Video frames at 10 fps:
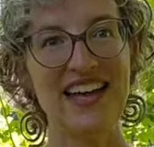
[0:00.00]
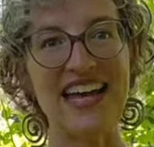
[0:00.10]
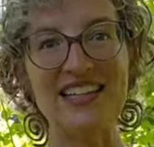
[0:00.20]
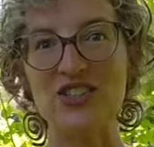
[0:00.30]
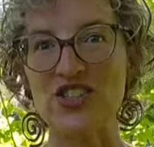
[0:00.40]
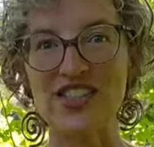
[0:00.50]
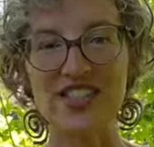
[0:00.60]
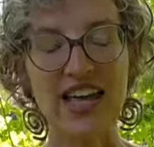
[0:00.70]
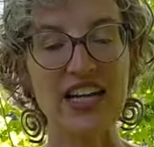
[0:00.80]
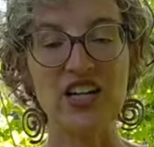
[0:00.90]
And it's just
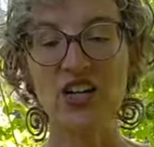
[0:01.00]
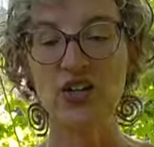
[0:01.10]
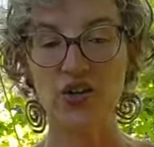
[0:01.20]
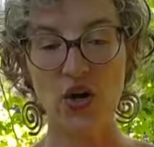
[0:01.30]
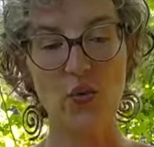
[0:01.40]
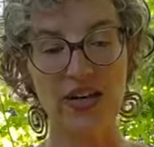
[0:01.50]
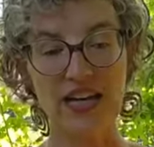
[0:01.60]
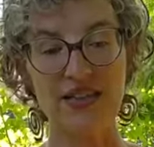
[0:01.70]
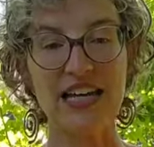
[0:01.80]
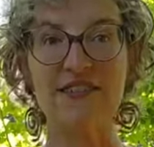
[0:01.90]
like
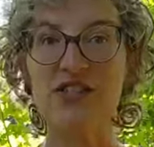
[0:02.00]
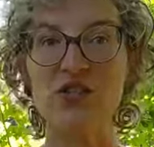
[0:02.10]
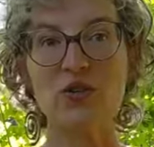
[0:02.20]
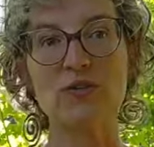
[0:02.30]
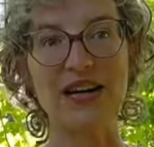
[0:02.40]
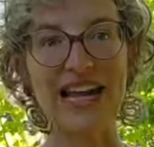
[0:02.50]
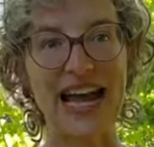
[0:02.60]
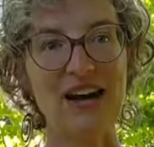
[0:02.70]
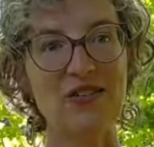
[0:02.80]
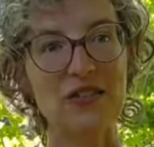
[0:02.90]
knowing that I've sold my
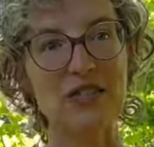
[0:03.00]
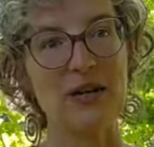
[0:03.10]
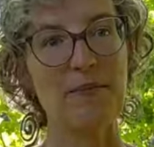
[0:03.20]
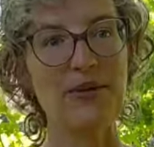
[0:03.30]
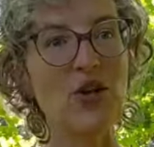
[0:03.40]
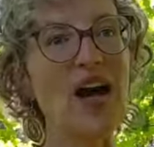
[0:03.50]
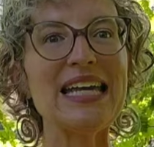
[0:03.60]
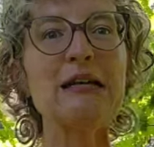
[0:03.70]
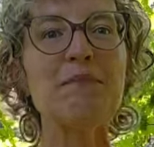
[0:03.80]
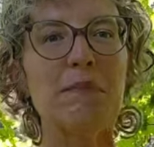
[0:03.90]
house, but not
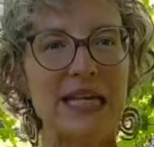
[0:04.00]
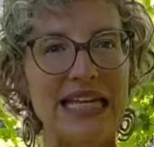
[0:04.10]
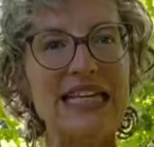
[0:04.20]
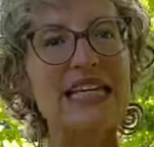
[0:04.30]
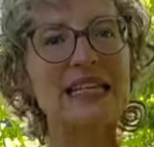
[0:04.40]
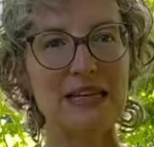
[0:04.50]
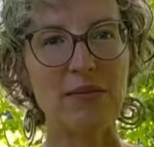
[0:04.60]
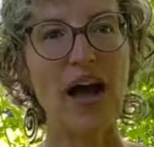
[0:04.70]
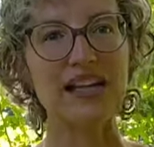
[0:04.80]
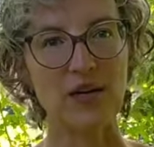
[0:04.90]
immediately
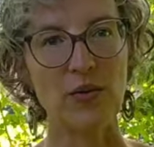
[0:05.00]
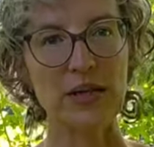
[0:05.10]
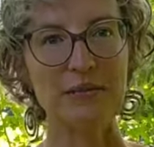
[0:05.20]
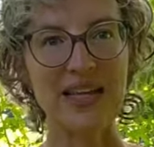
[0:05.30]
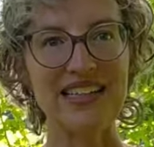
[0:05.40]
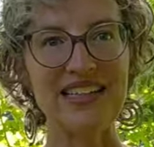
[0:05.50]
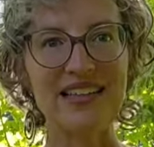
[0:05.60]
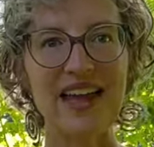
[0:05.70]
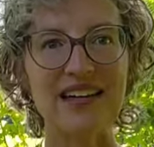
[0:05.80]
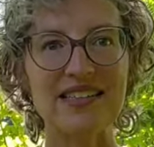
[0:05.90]
buying where I'm landing
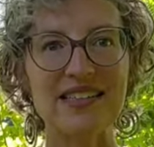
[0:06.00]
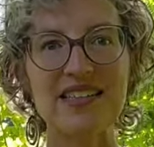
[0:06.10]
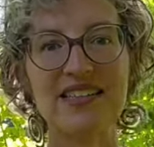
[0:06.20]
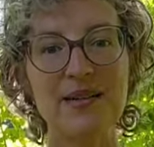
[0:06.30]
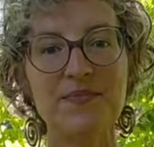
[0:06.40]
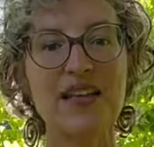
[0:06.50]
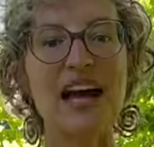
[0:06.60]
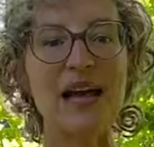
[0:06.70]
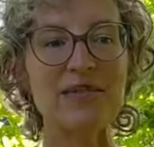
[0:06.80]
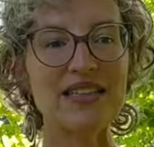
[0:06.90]
next.
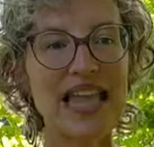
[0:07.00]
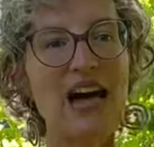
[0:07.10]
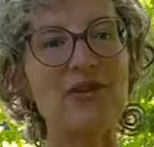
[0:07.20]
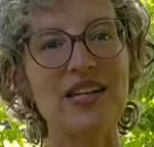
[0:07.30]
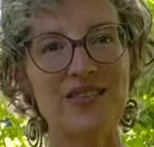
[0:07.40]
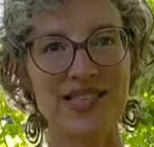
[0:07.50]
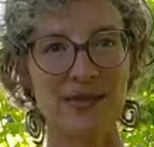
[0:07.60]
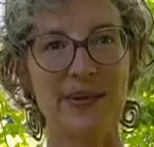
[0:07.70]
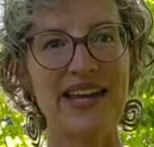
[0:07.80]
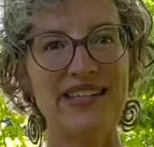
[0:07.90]
I'm allowing the
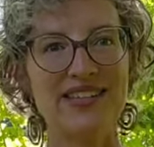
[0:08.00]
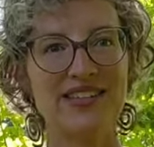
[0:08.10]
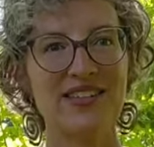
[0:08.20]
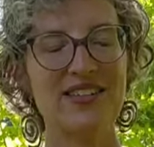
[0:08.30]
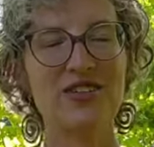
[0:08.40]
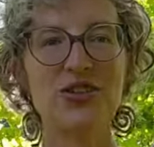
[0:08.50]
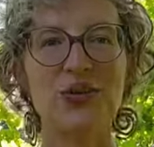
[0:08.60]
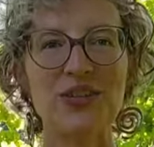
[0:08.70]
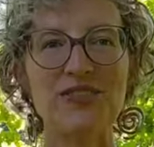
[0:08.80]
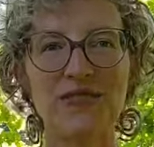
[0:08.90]
space to
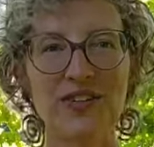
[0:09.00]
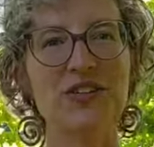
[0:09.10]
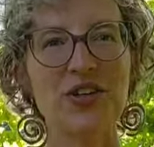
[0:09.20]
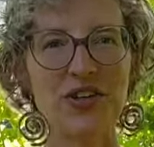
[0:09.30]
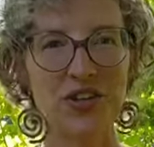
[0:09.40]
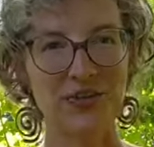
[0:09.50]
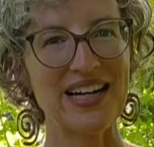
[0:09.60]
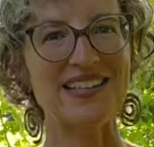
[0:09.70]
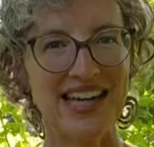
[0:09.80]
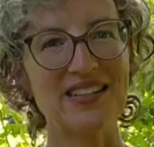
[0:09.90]
reveal the
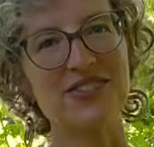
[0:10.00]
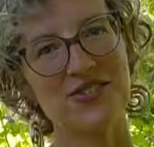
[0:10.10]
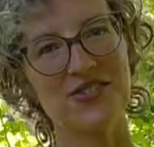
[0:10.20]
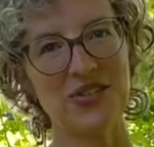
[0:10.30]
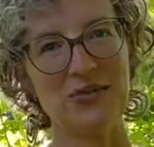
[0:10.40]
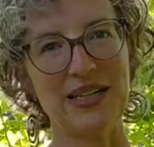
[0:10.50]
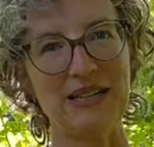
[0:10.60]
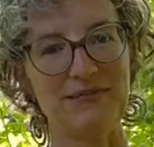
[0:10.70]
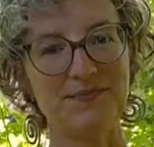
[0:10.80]
correct answers to me.